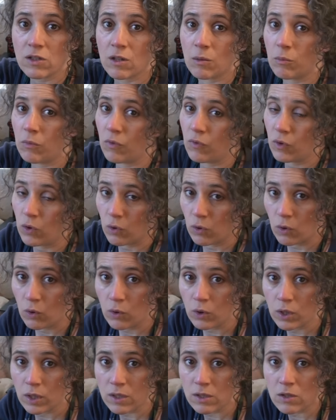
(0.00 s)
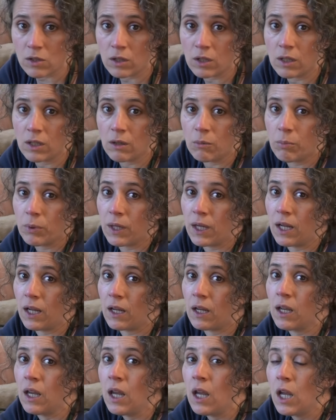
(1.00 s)
some of you are already starting to
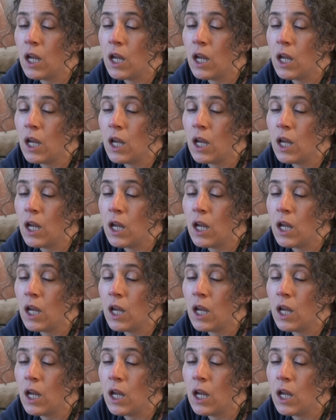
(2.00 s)
plant,